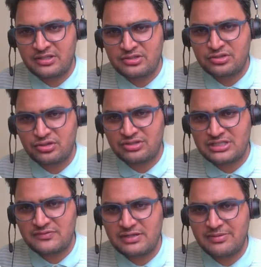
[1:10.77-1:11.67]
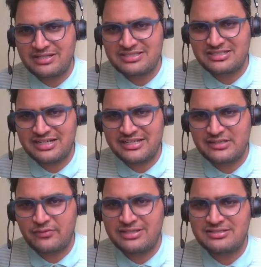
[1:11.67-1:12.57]
So this will be considered as
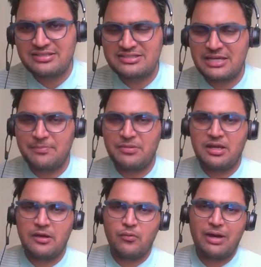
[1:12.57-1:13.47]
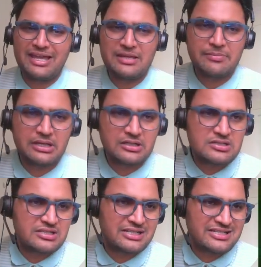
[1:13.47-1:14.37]
a one shape. Why? Because
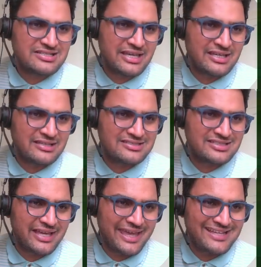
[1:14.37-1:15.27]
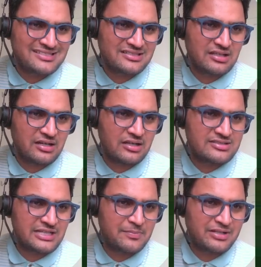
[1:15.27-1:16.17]
it is saying X
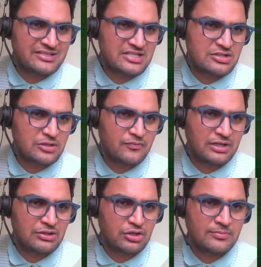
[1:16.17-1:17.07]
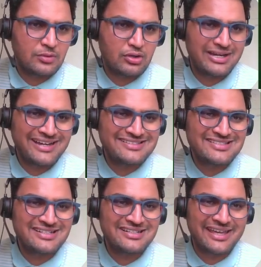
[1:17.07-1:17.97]
shape consists of one or more
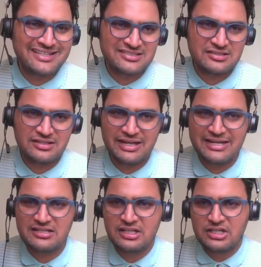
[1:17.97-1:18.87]
adjacent X, right?